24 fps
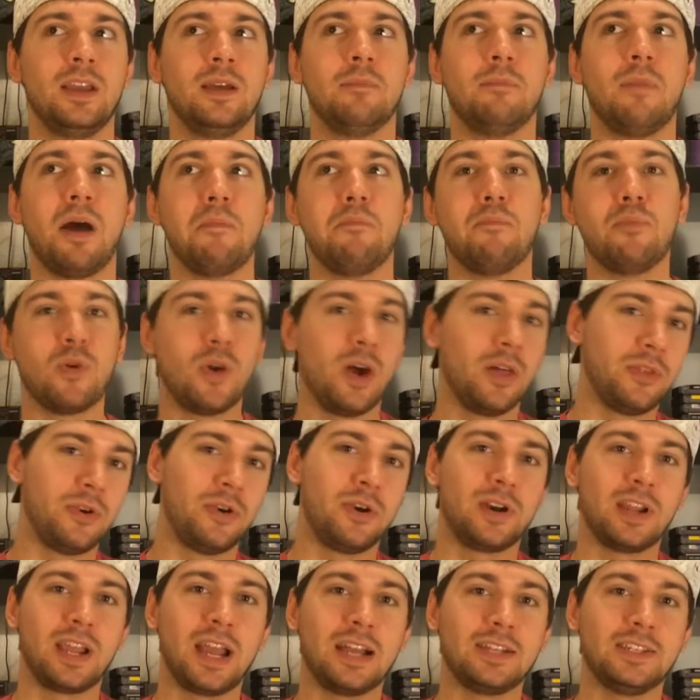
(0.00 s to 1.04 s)
my
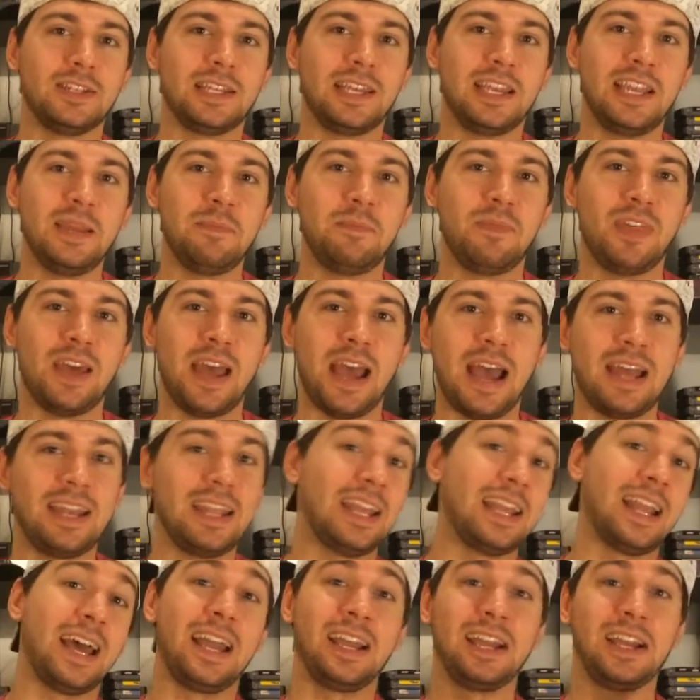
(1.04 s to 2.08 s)
brother got to keep that,
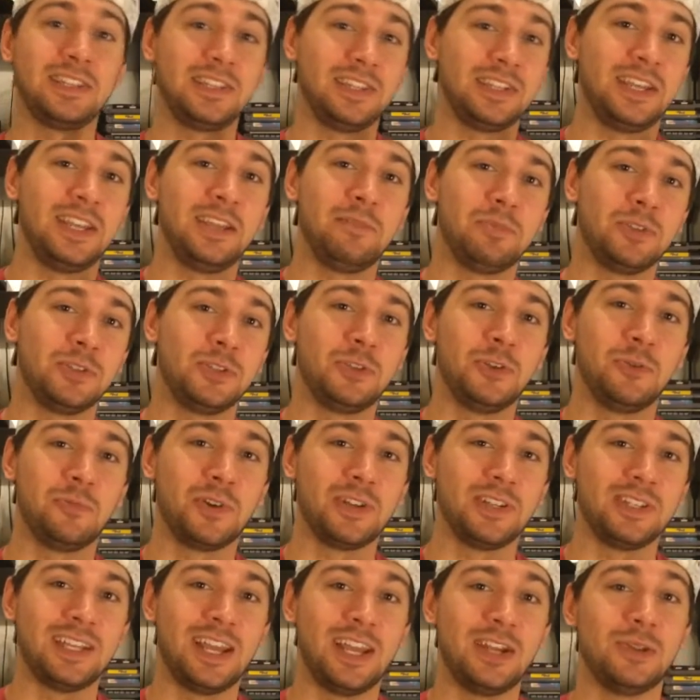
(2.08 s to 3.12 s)
and I got to keep the Super
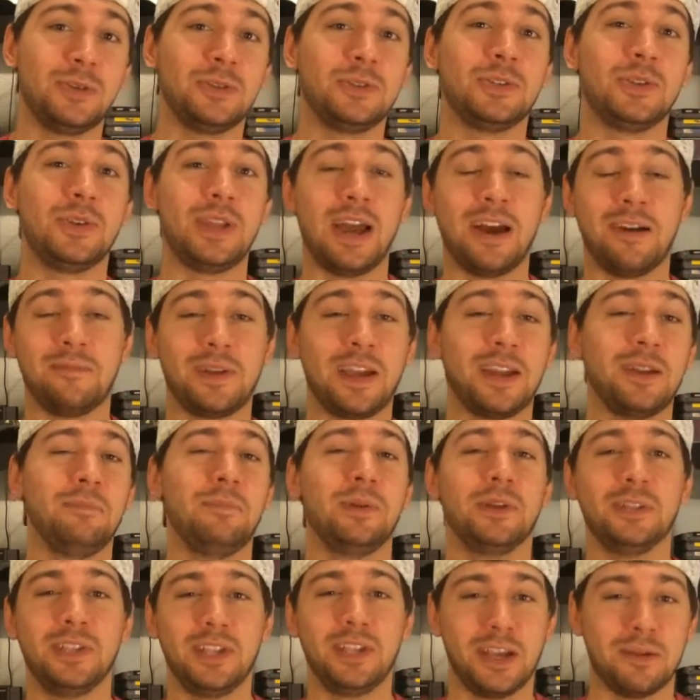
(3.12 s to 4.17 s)
Nintendo, so now I'm kind of
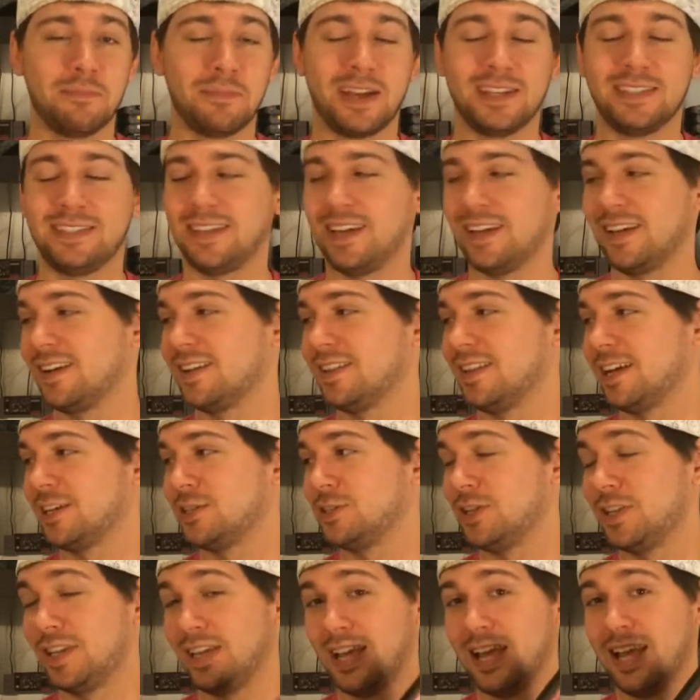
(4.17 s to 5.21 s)
building up my Sega
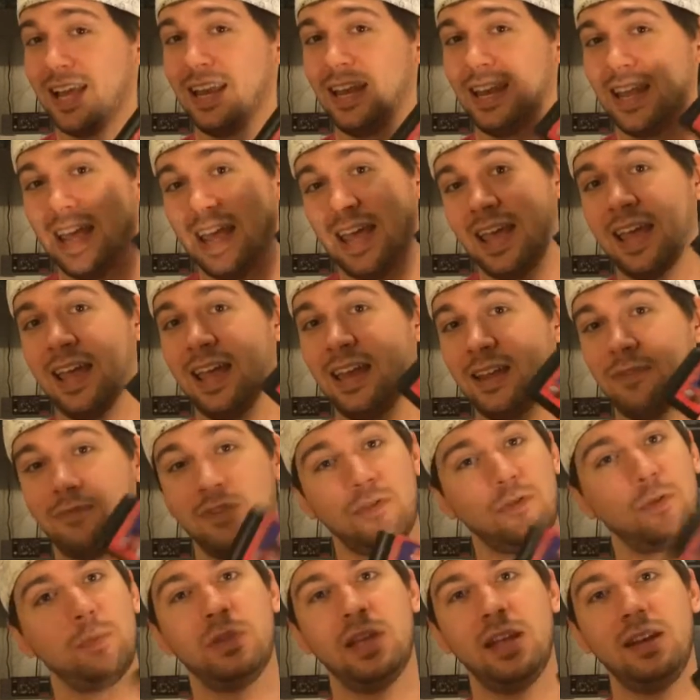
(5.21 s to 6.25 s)
collection again. And I've
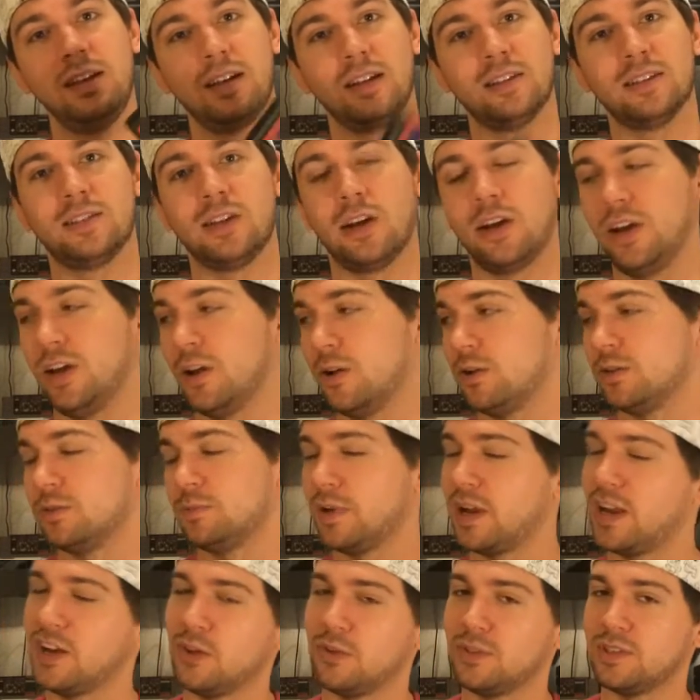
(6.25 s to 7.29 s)
never played Gunstar Heroes,
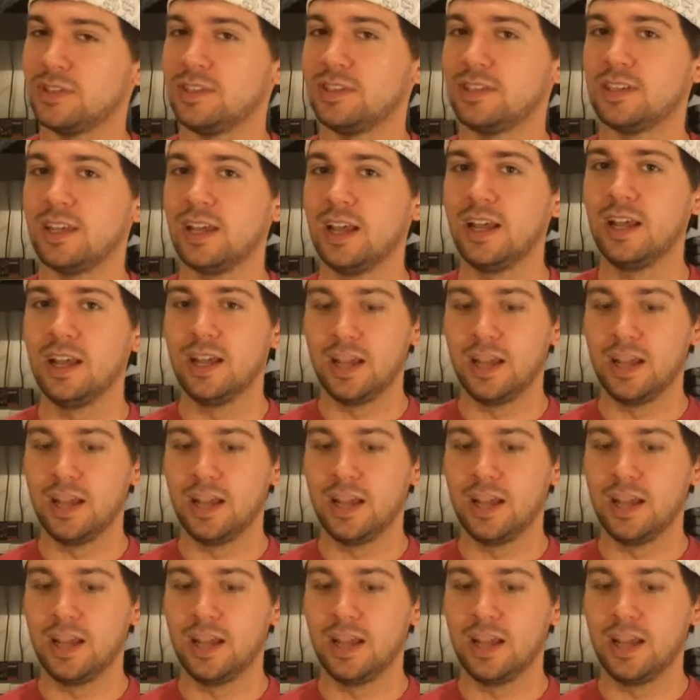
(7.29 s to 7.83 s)
but I know this